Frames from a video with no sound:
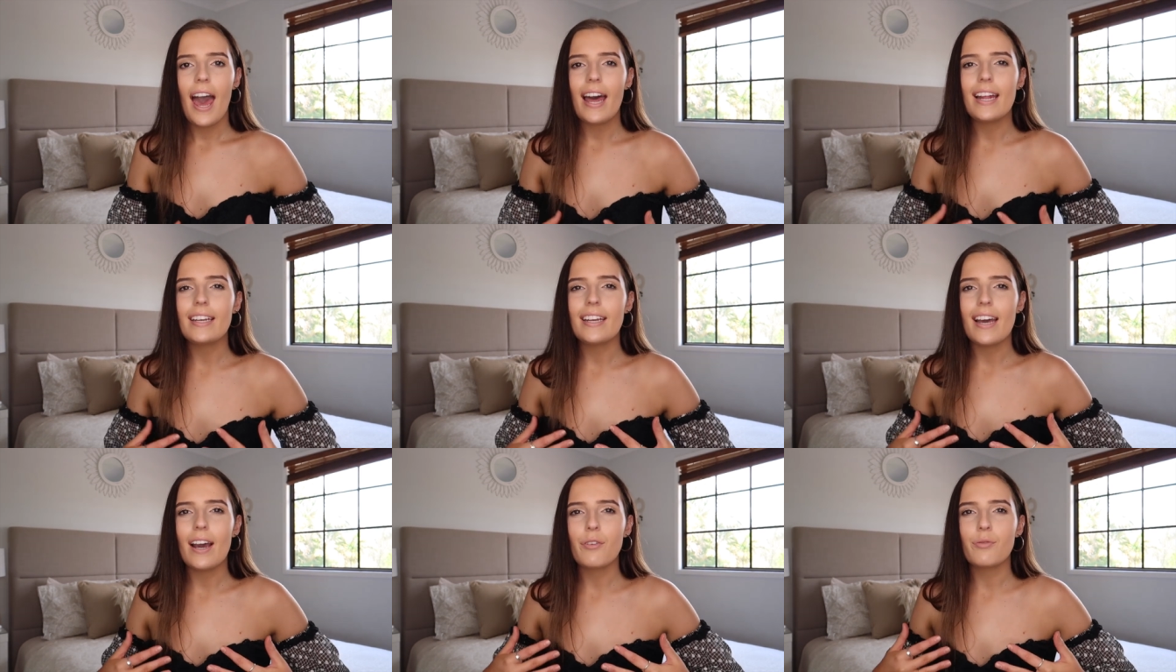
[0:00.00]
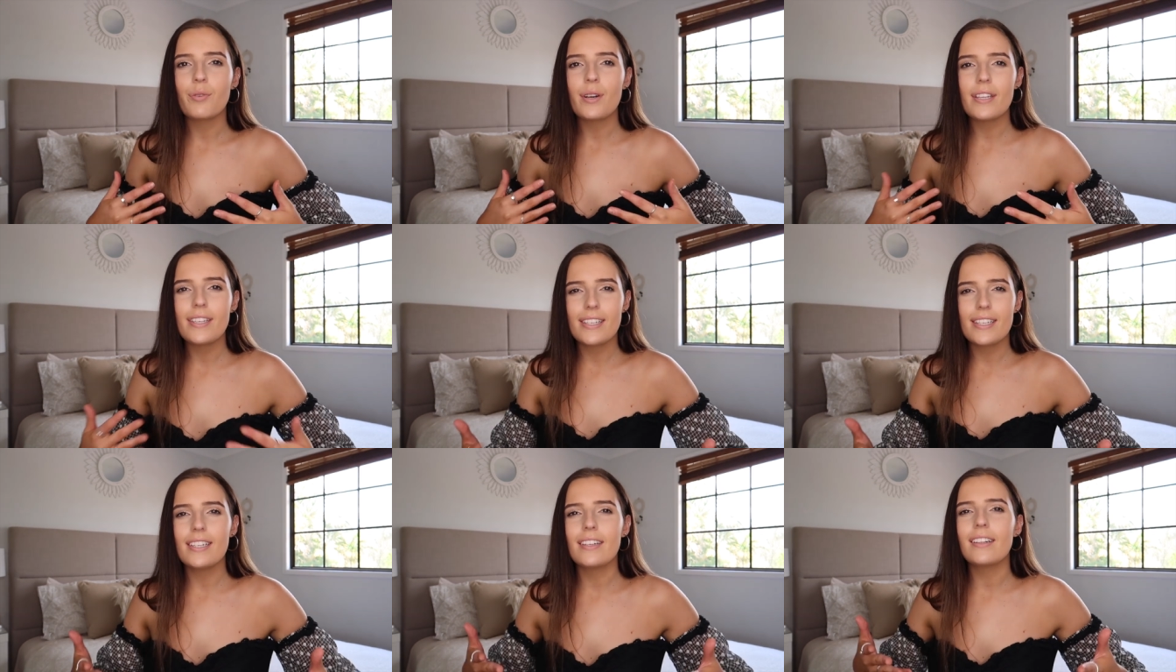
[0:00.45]
and
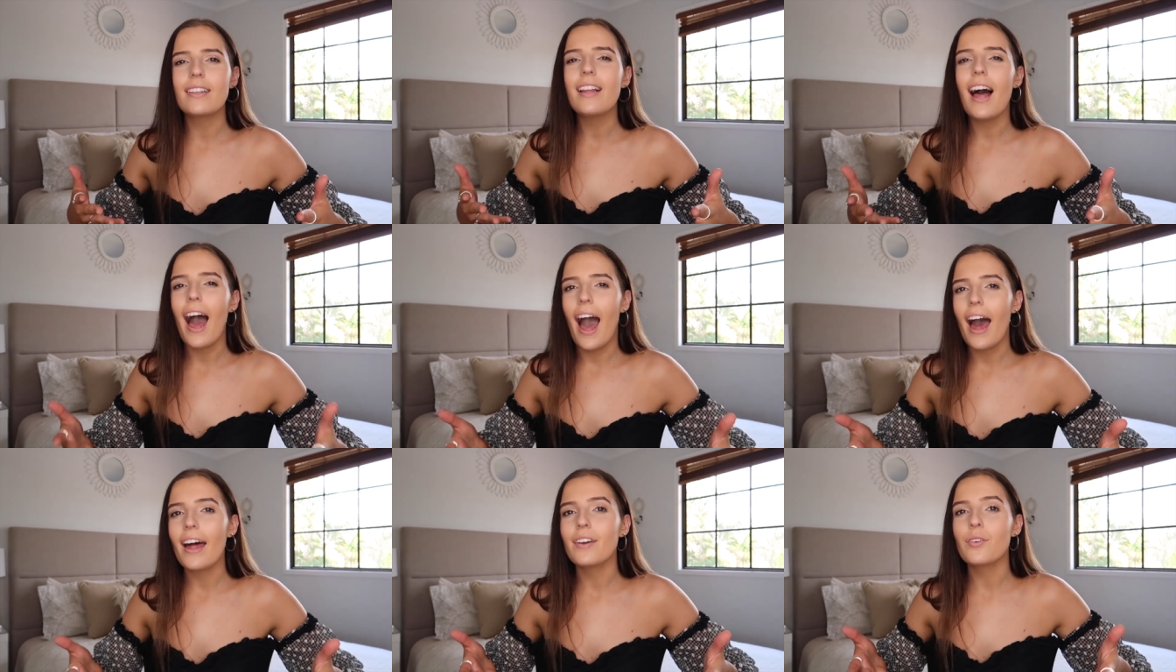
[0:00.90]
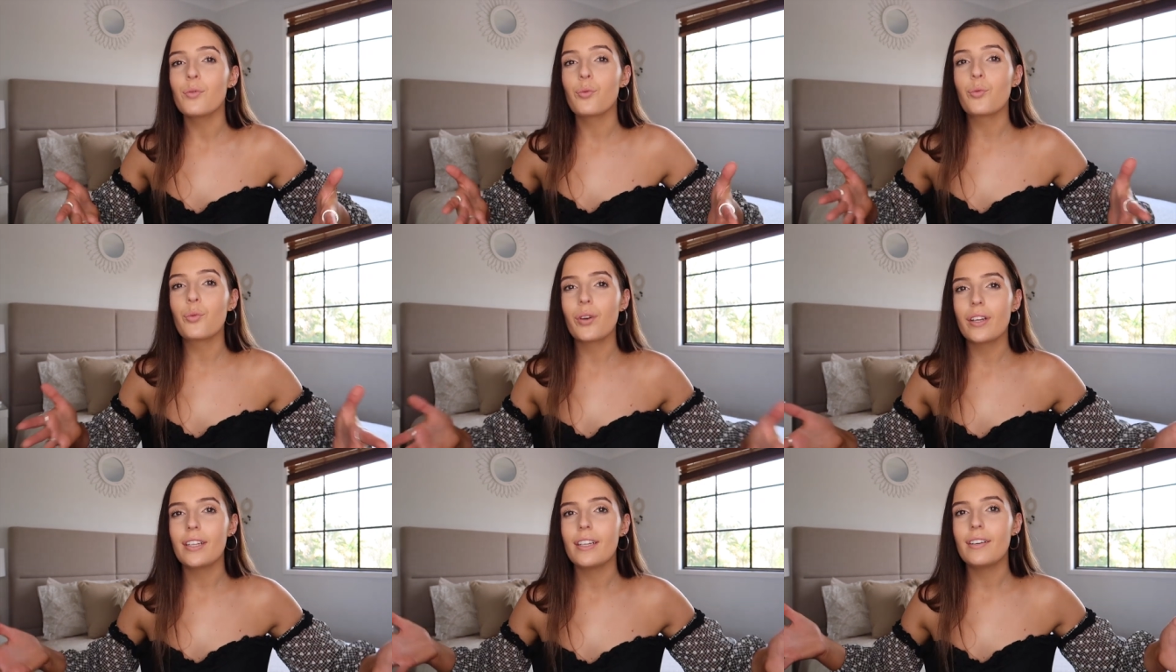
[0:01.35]
we still had
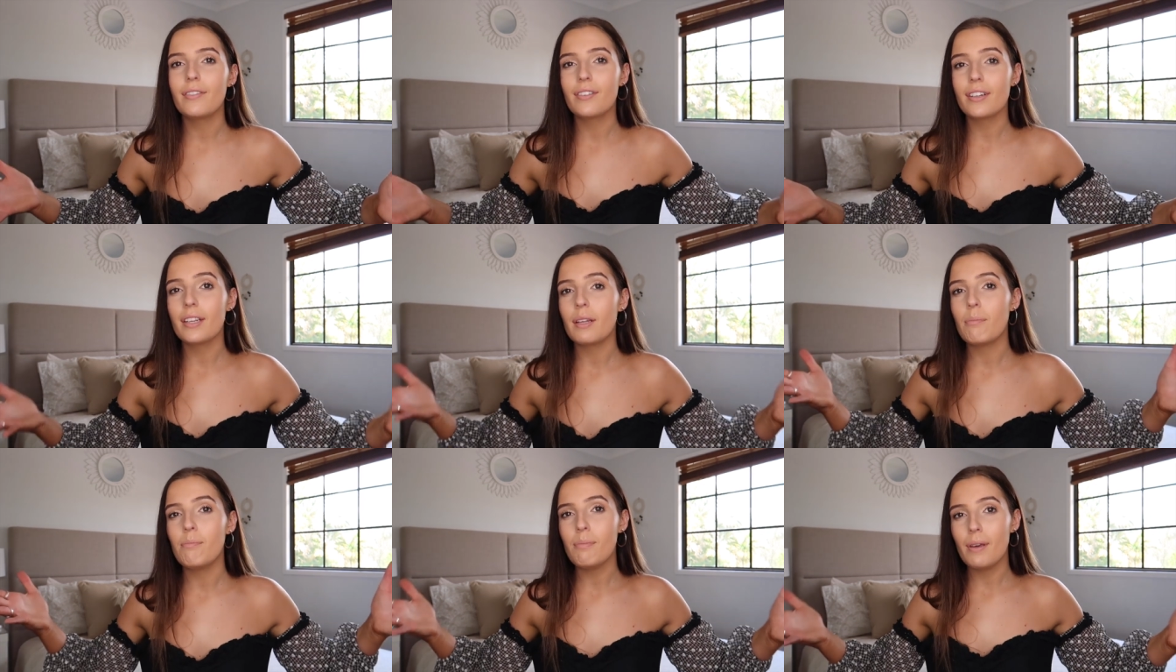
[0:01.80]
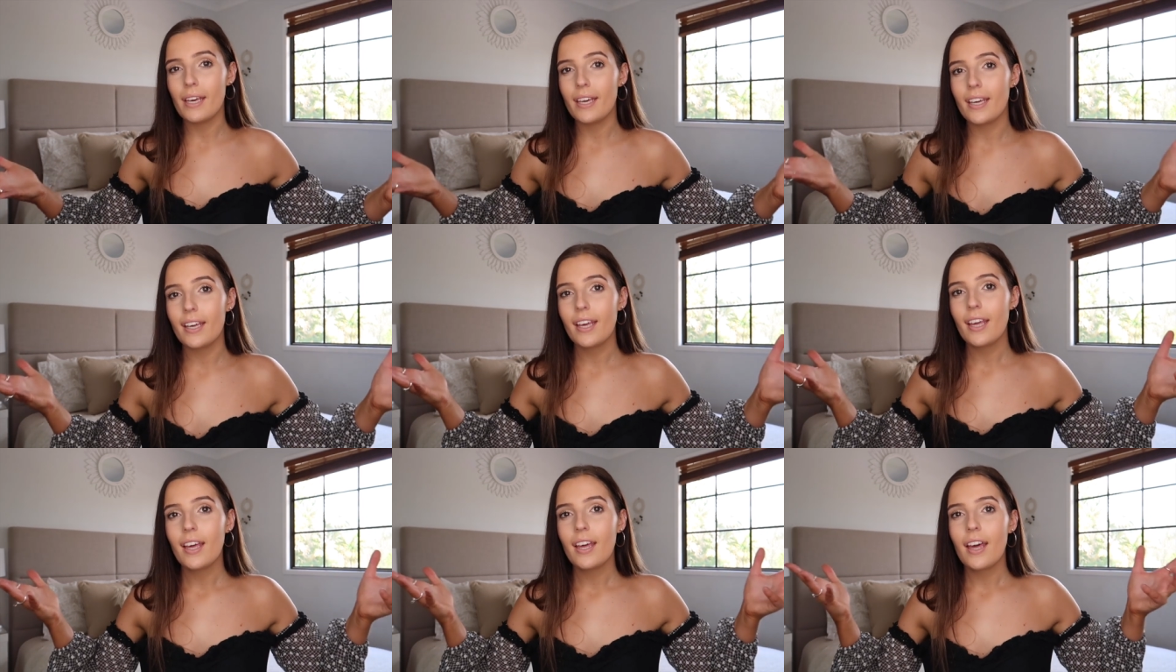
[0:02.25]
really, really
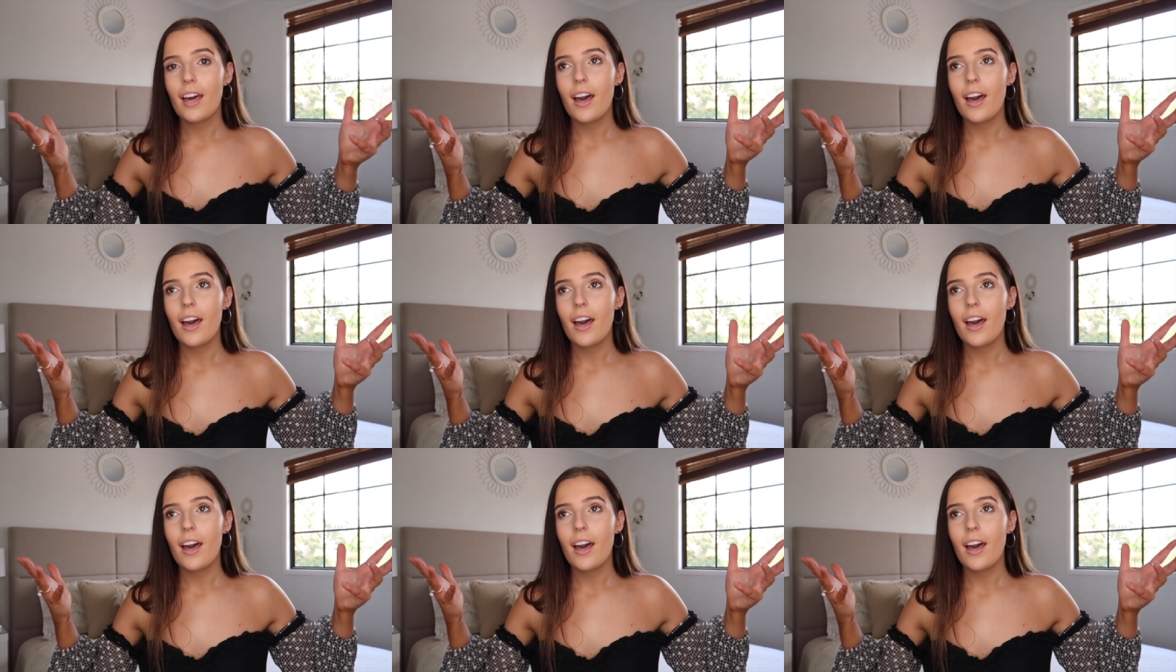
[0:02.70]
big